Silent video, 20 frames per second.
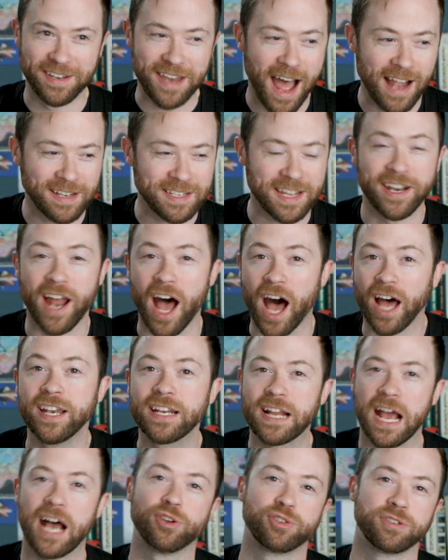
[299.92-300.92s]
not an
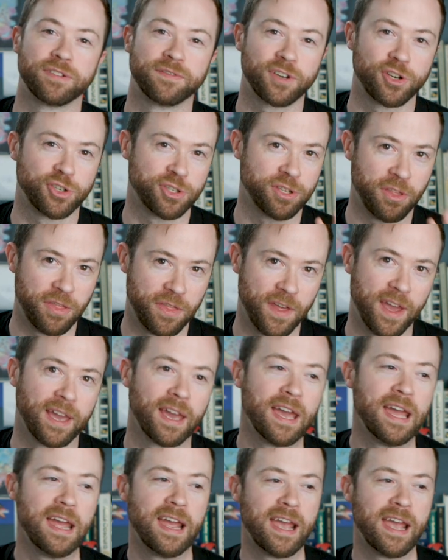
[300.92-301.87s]
uncontroversial thing.